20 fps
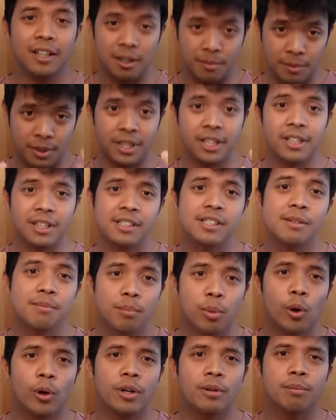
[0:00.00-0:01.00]
I mean, it is
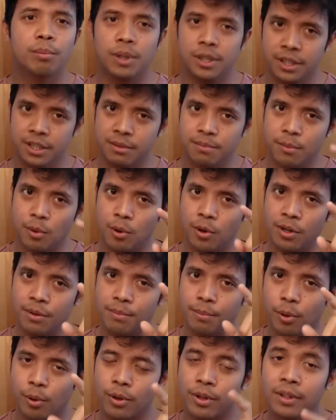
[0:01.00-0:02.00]
important, but the more
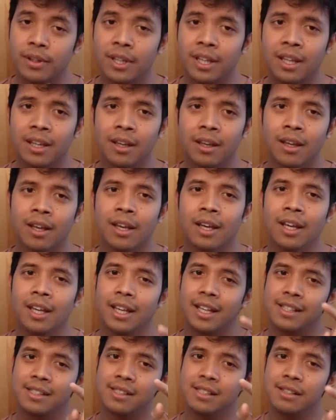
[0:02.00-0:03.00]
important thing
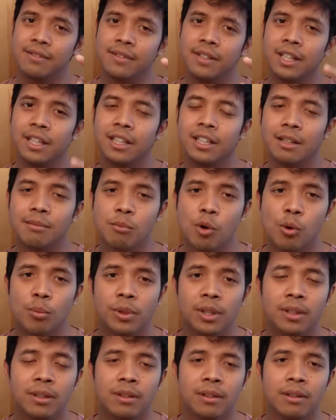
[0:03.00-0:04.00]
is living in that
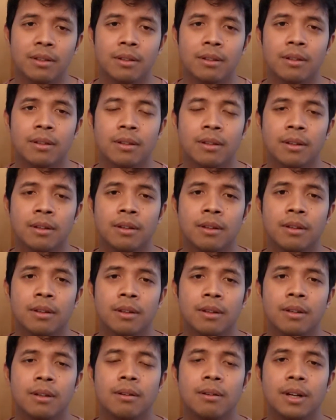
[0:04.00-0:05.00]
moment,
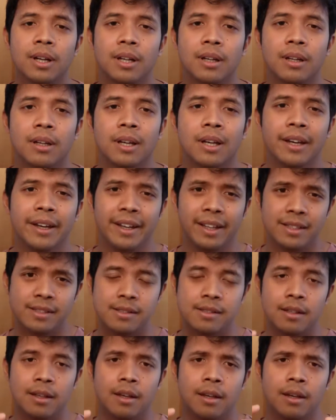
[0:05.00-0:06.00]
right?
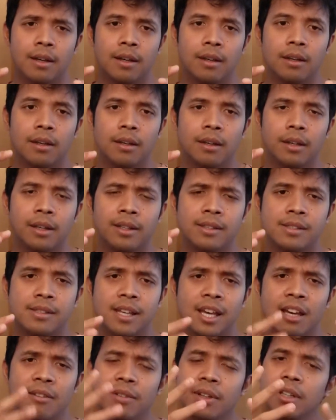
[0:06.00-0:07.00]

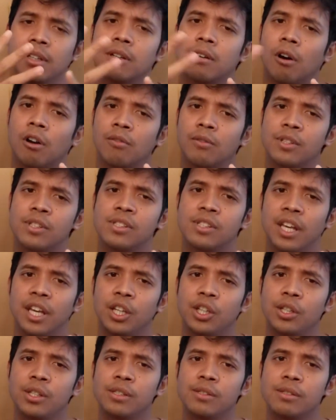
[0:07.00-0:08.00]
It's having the
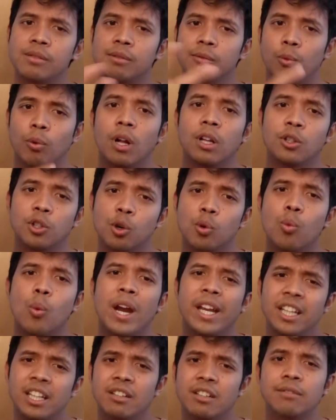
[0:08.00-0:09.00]
conversations while you're
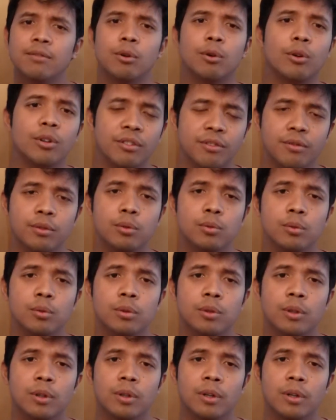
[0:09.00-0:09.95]
waiting for the food